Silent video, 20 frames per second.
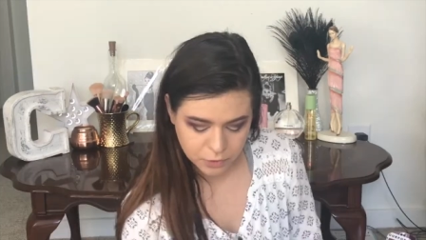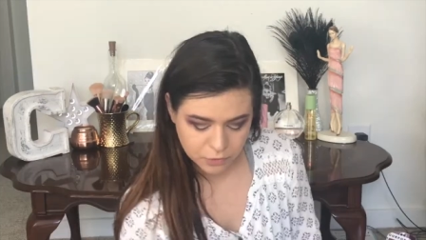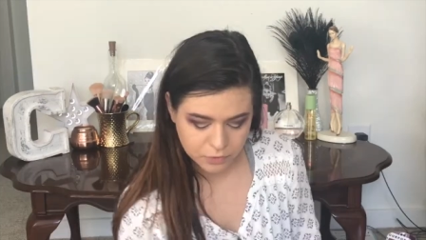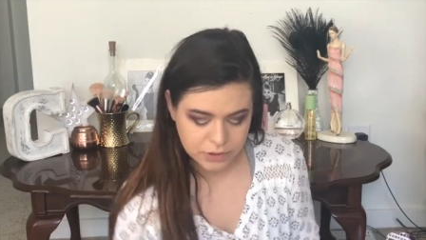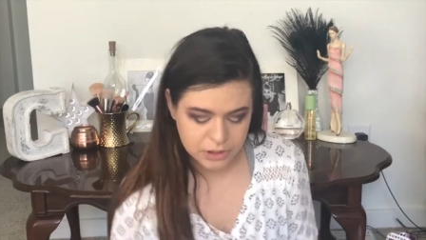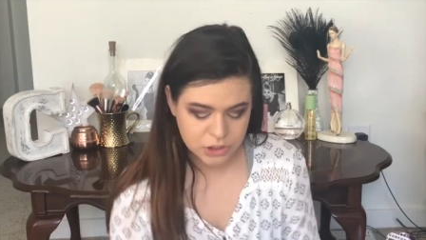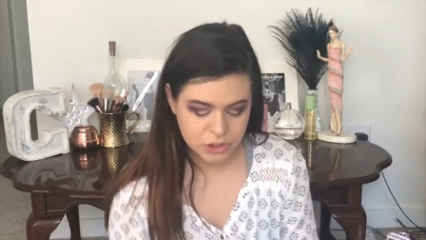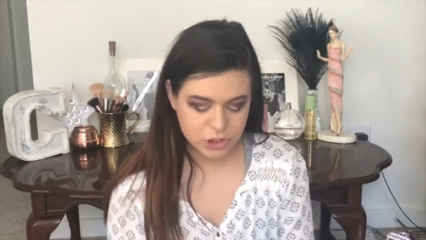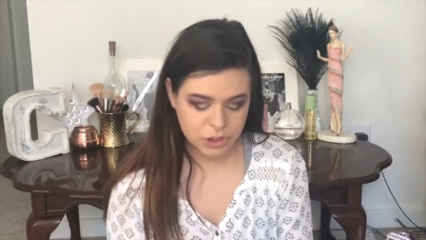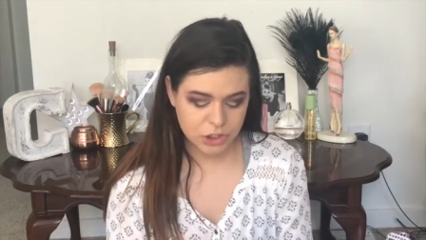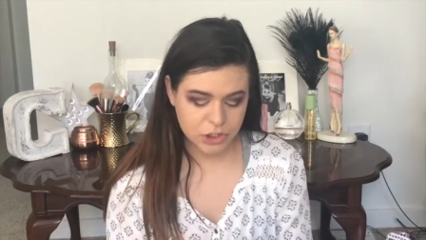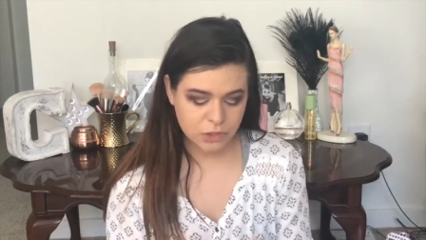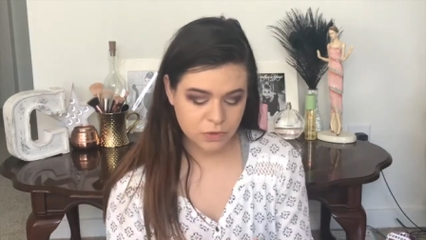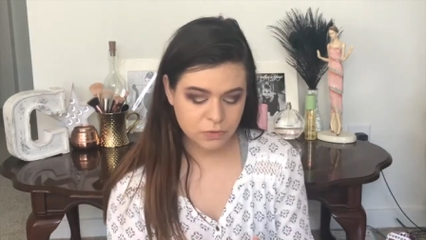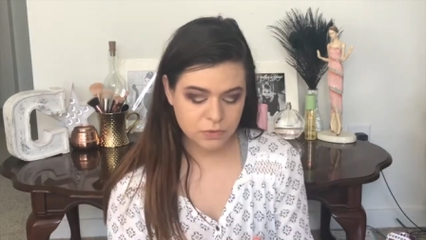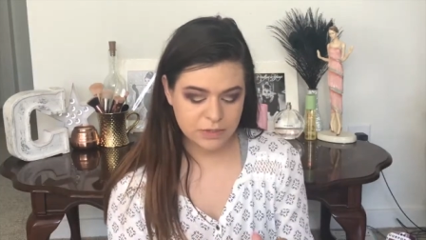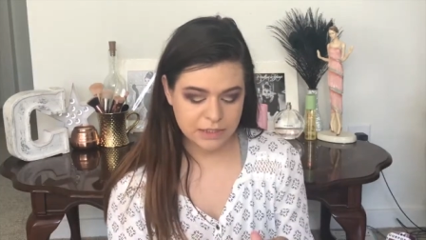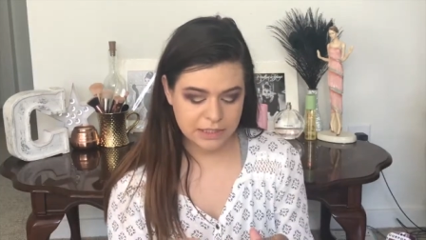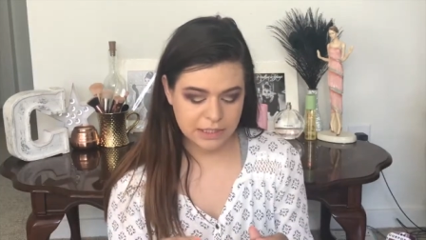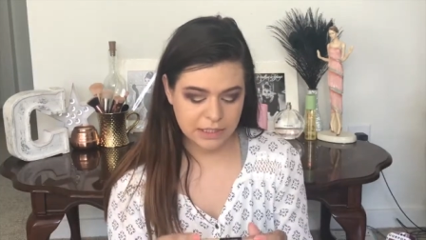I'm going to
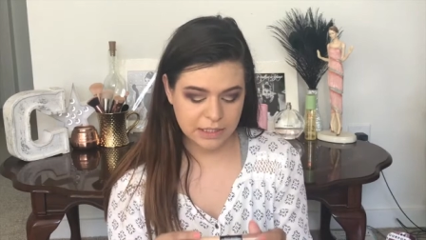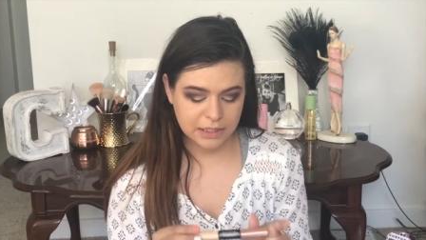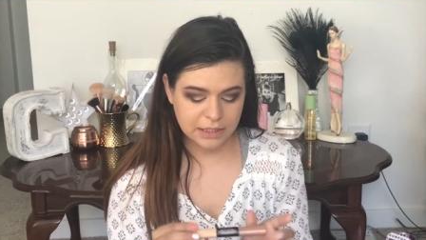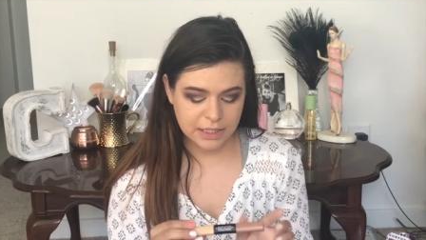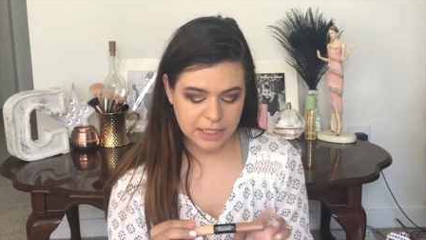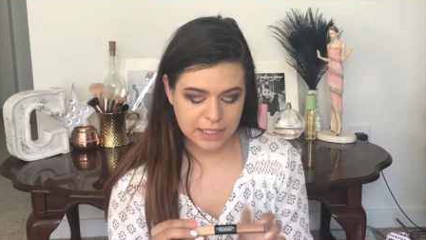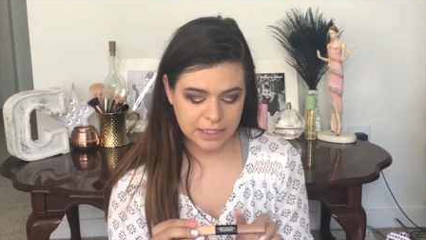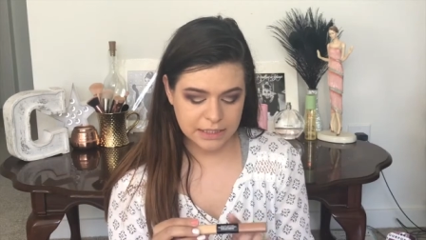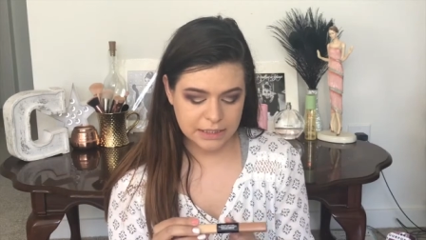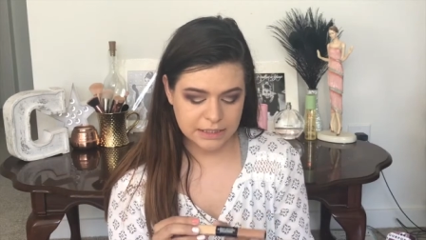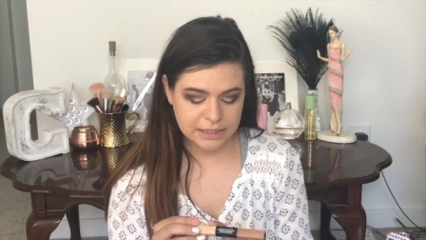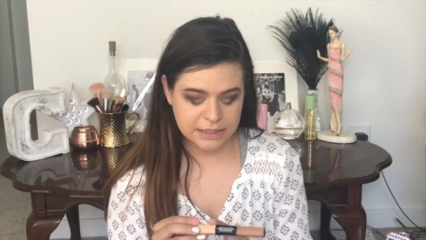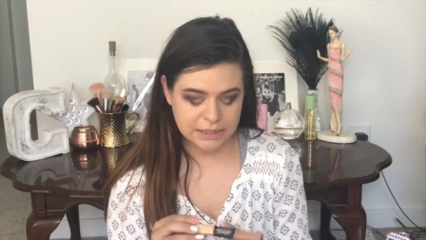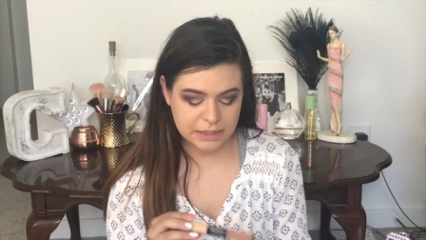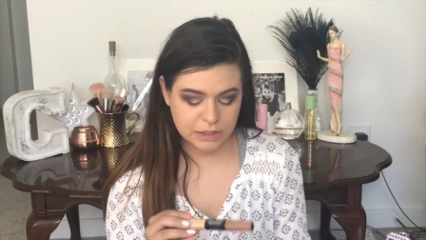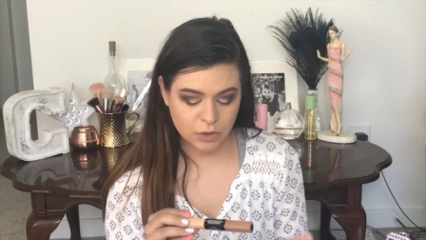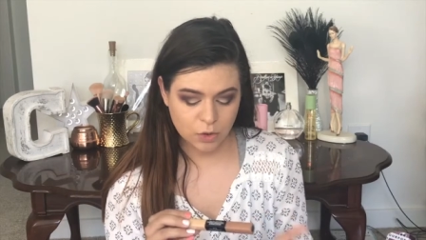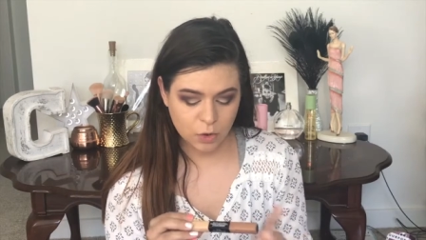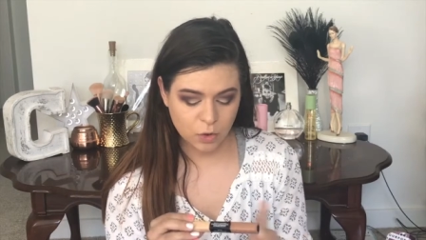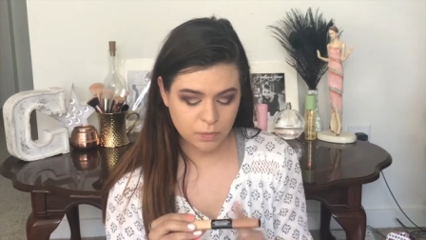use the
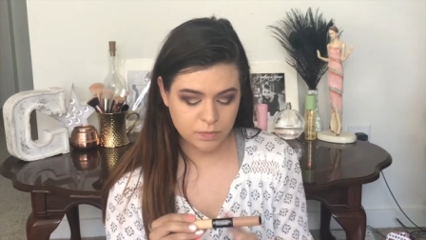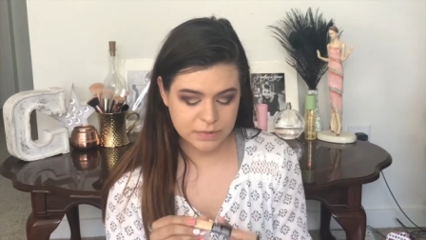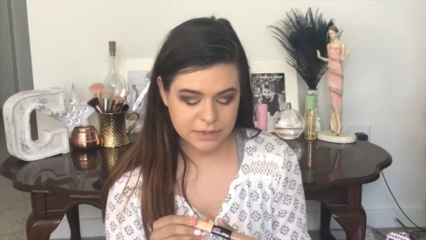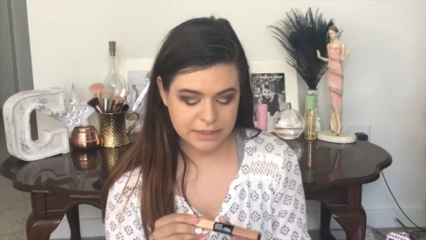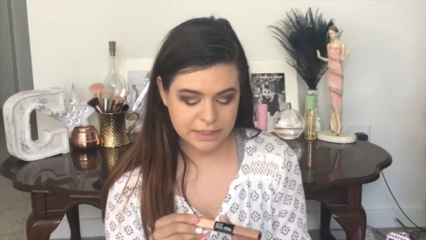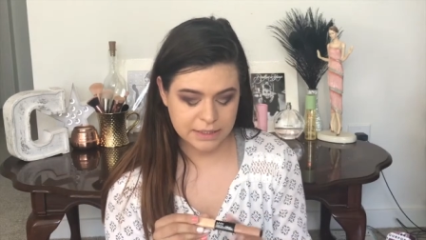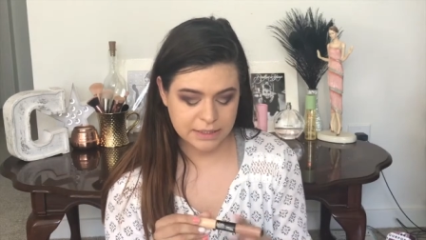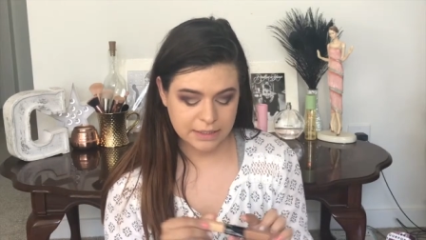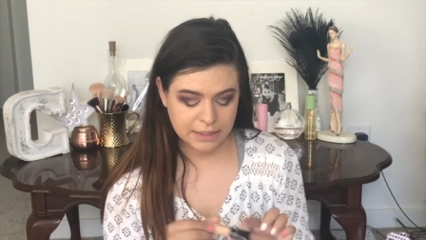NYX Sculpt,